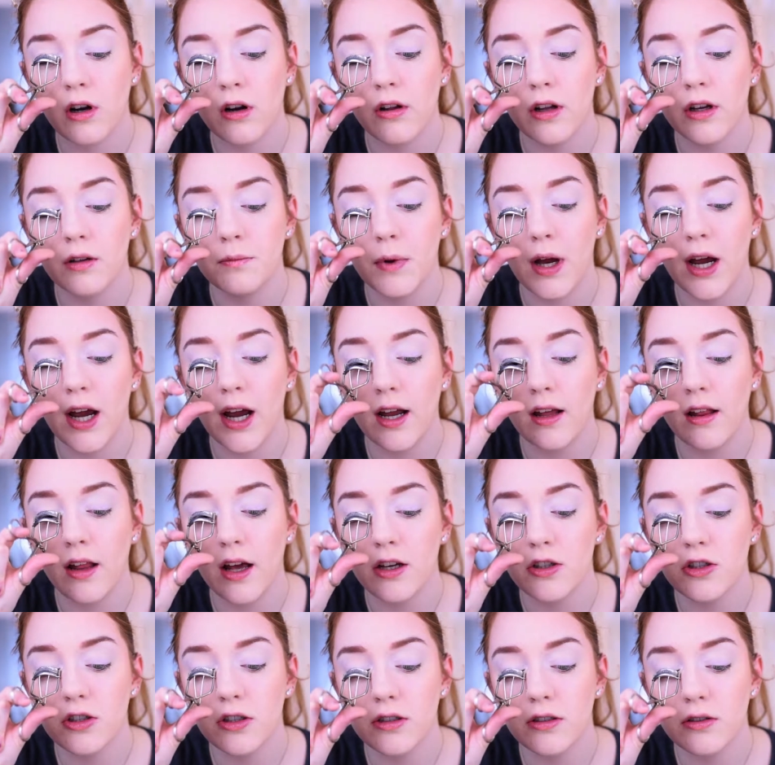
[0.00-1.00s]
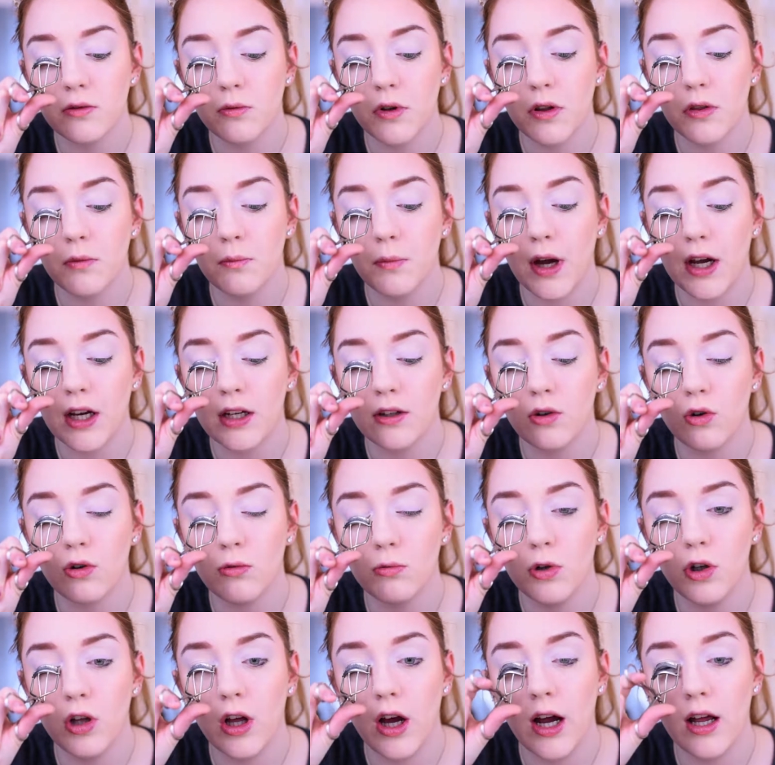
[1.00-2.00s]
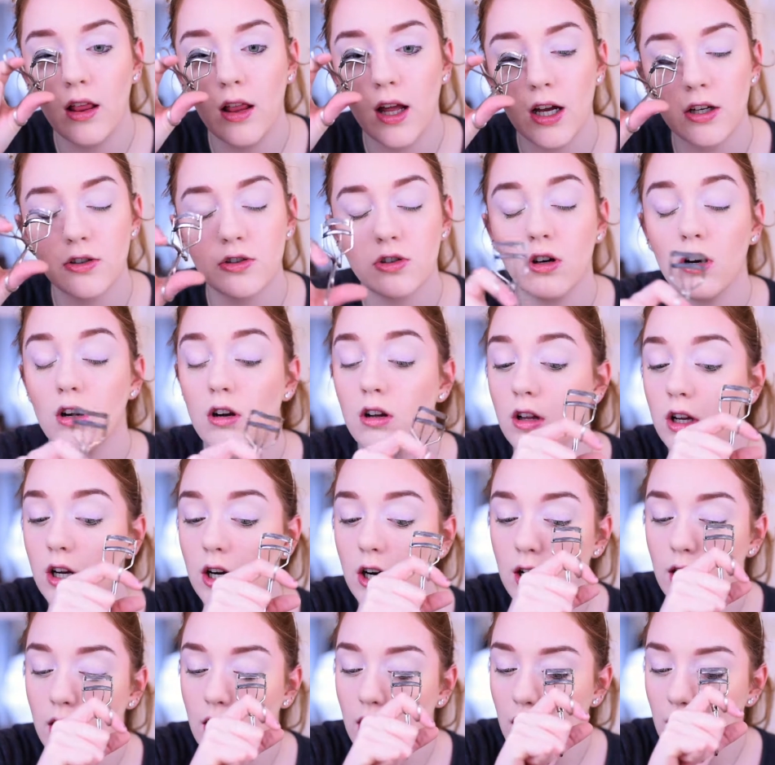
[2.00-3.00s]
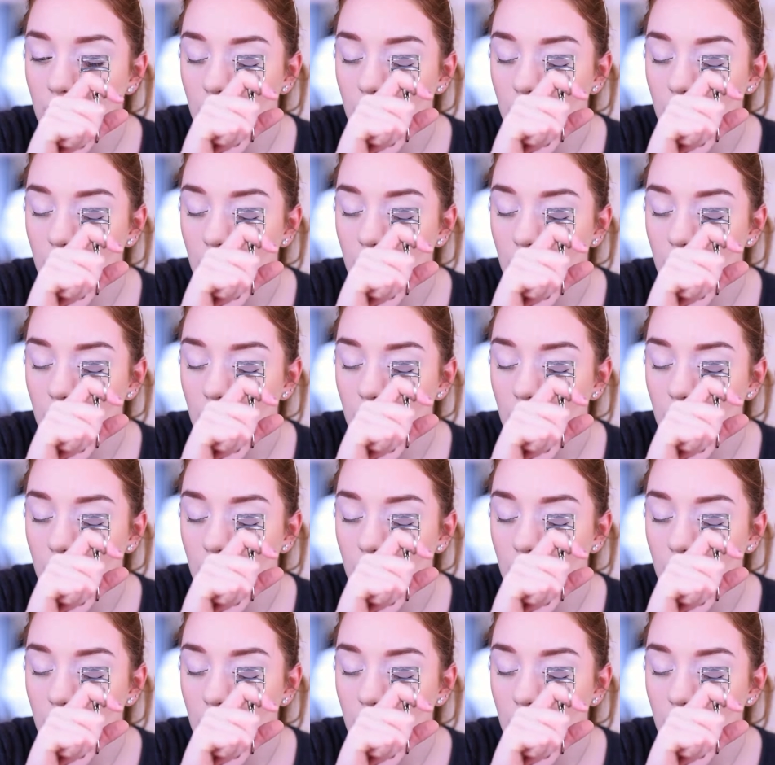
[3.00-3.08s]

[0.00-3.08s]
curling my eyelashes with my normal eyelash curler.